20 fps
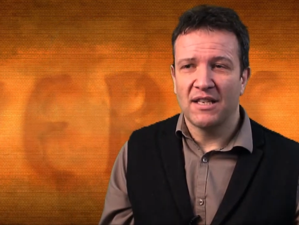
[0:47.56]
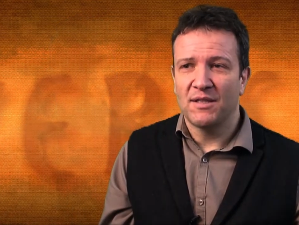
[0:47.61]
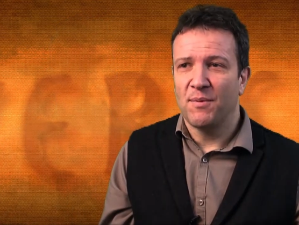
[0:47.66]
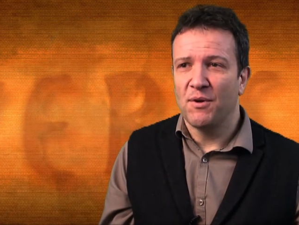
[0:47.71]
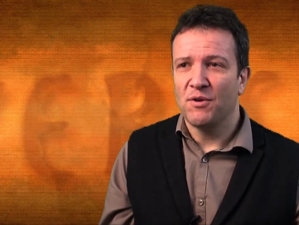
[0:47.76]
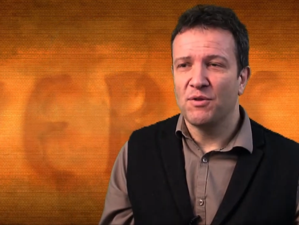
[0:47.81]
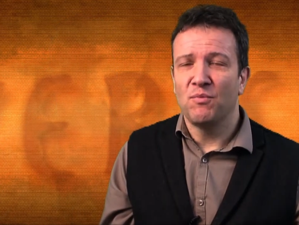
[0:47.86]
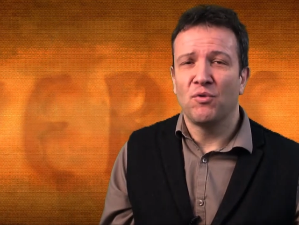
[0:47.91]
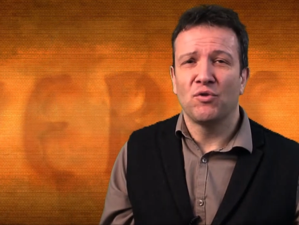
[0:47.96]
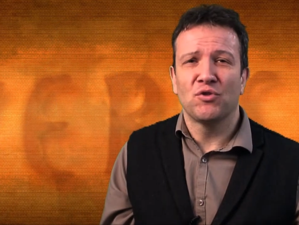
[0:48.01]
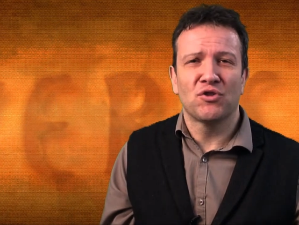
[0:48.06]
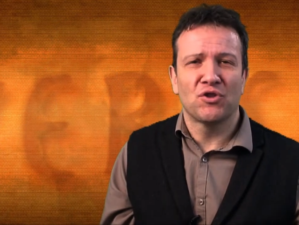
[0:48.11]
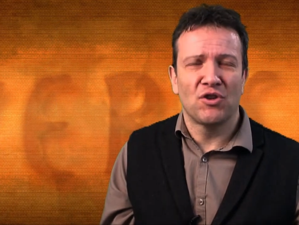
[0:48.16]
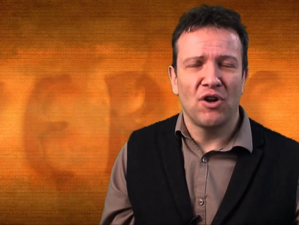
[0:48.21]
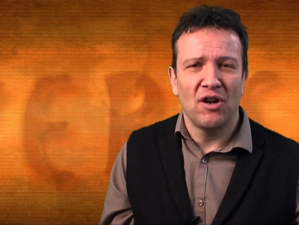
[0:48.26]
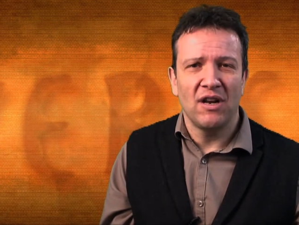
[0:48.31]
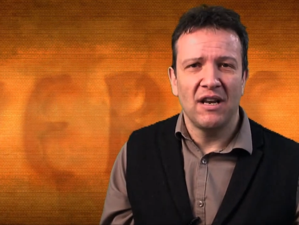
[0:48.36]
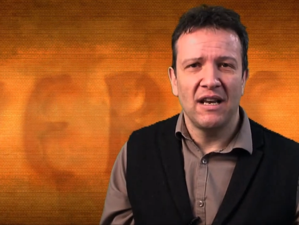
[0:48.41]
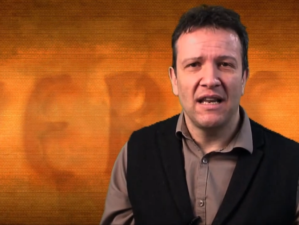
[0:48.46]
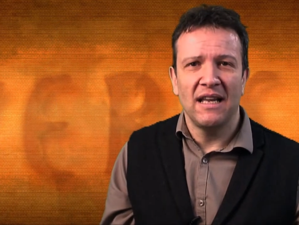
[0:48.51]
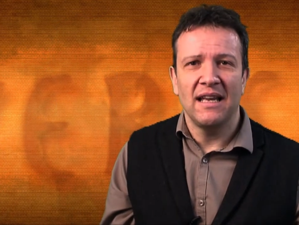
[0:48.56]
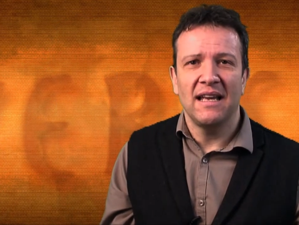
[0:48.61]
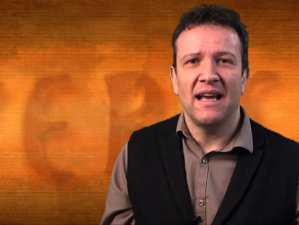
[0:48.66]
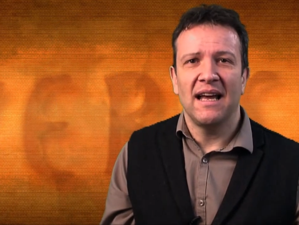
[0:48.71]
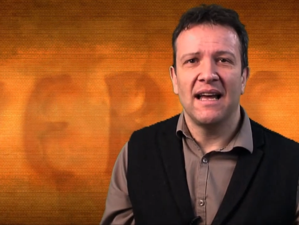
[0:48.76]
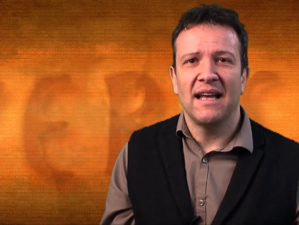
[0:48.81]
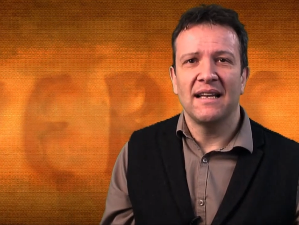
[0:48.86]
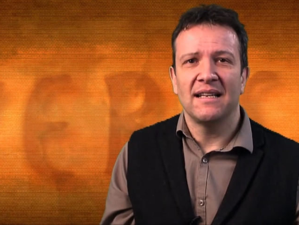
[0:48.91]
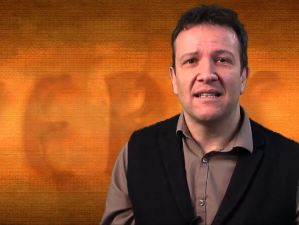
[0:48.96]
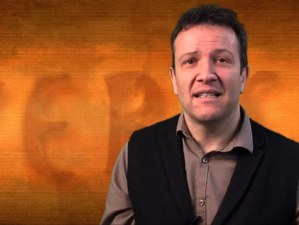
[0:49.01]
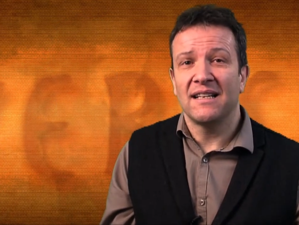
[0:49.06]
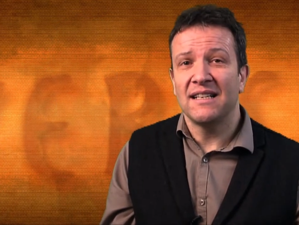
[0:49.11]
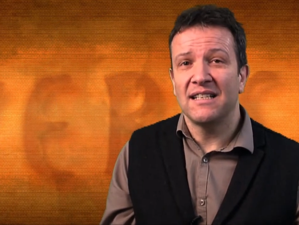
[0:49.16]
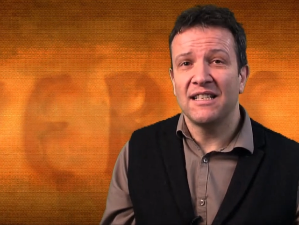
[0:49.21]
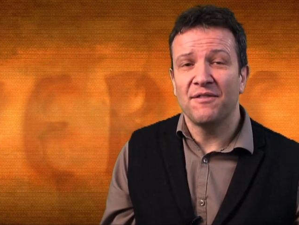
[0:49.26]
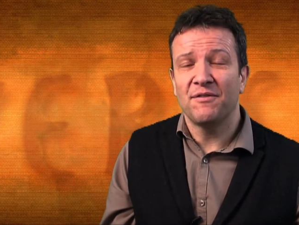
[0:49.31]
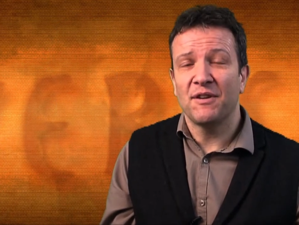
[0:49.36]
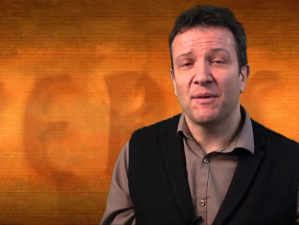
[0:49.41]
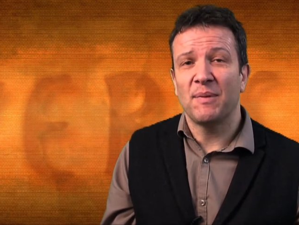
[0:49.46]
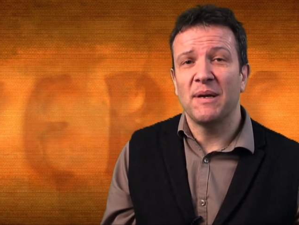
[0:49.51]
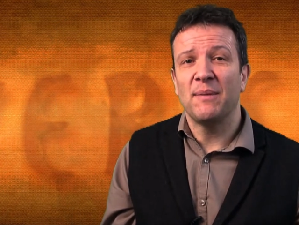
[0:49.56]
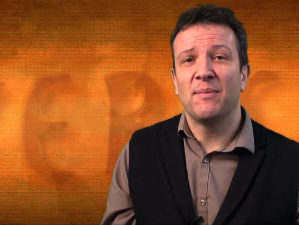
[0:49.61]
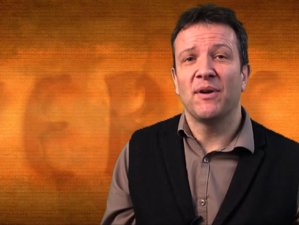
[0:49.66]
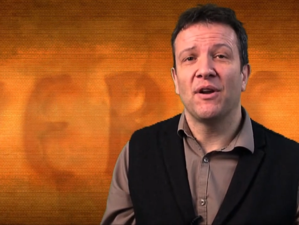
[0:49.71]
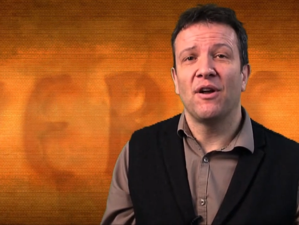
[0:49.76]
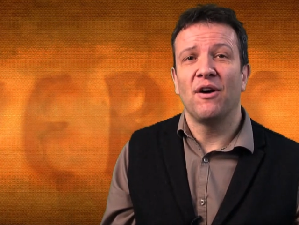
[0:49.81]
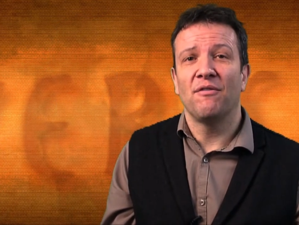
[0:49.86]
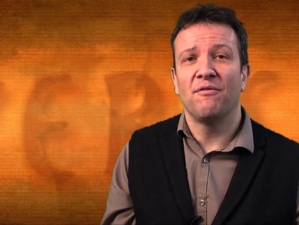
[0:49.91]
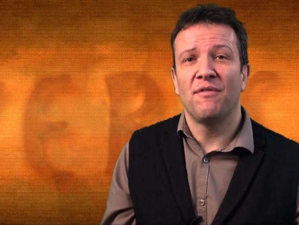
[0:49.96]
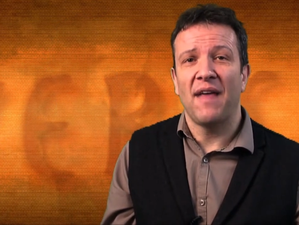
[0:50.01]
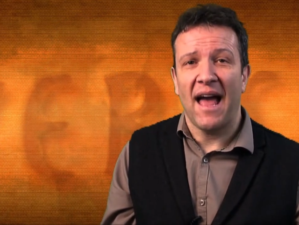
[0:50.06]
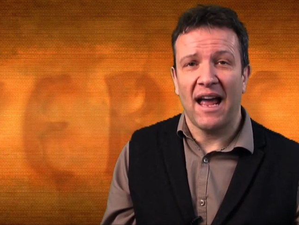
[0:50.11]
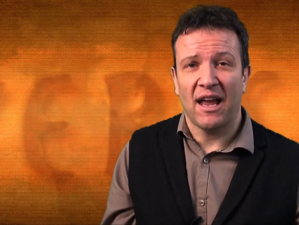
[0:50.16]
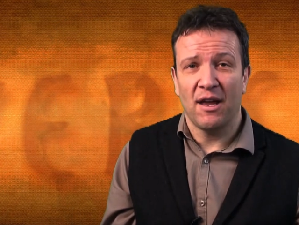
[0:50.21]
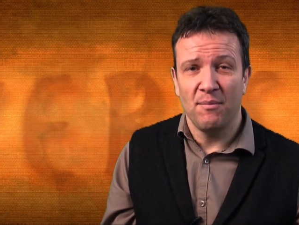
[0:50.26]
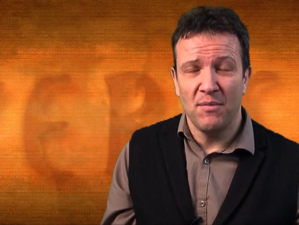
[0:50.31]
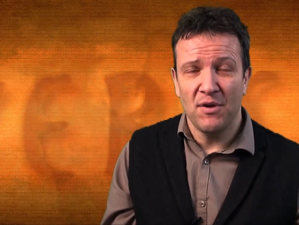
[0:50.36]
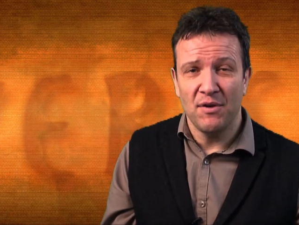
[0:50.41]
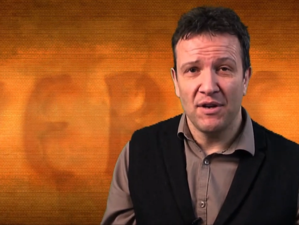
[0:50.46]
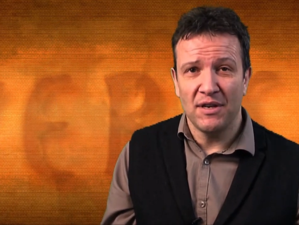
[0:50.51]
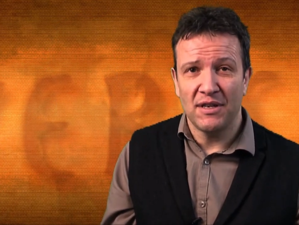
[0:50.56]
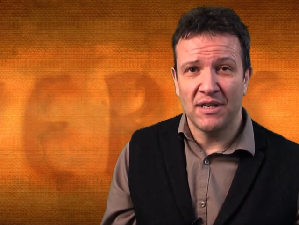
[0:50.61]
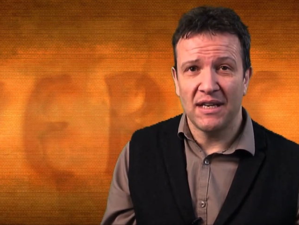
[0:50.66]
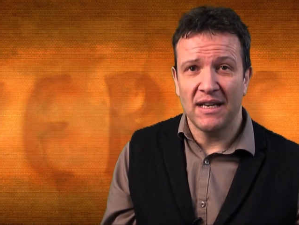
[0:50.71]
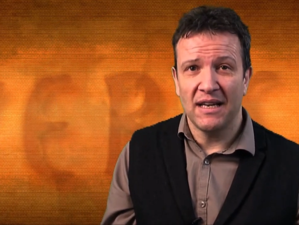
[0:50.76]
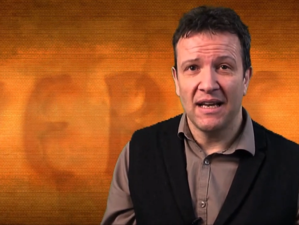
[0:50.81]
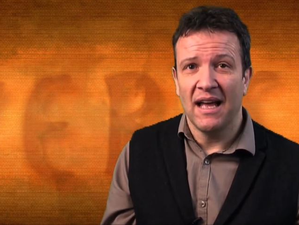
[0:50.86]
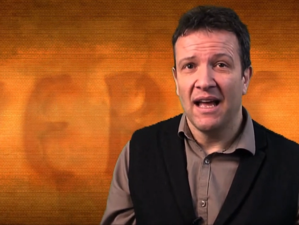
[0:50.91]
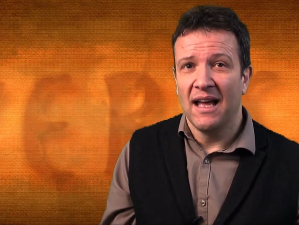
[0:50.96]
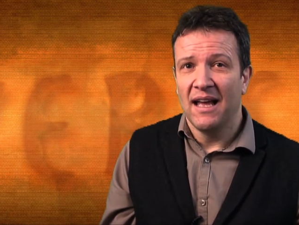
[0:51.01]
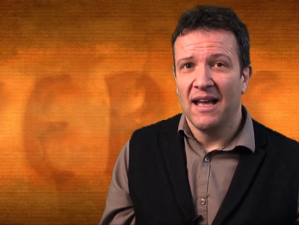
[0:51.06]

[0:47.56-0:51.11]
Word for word: suppose, more scholarly and scientific people of that community